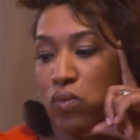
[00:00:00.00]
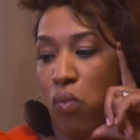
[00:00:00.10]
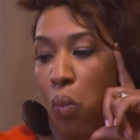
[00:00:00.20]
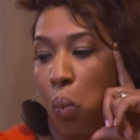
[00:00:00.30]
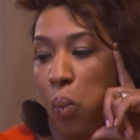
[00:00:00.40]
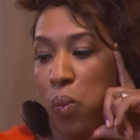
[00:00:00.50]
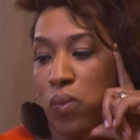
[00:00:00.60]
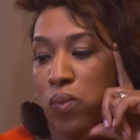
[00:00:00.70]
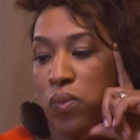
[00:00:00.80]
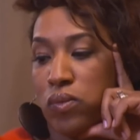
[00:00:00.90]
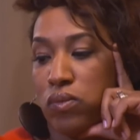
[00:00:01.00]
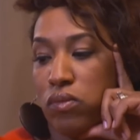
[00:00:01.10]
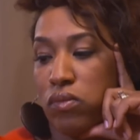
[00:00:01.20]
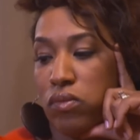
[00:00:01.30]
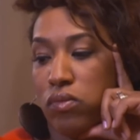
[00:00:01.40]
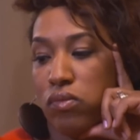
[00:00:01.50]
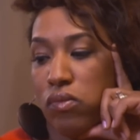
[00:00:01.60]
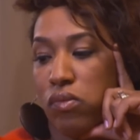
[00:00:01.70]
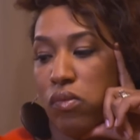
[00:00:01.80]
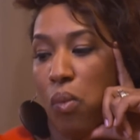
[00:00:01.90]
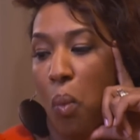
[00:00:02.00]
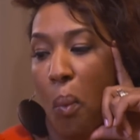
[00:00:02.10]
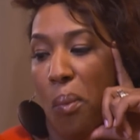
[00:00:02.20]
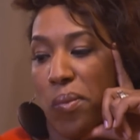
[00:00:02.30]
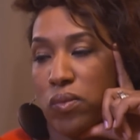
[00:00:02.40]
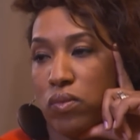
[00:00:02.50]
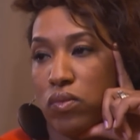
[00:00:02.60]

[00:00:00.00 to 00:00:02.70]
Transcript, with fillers: You don't think she loves you? She puts up with me.